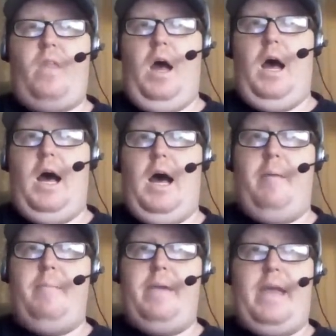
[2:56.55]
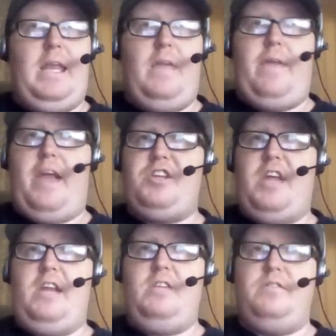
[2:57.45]
Any of the
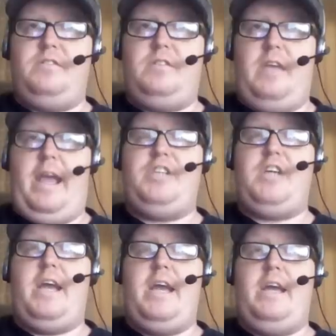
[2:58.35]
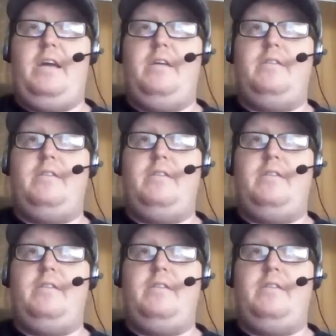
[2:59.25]
AJ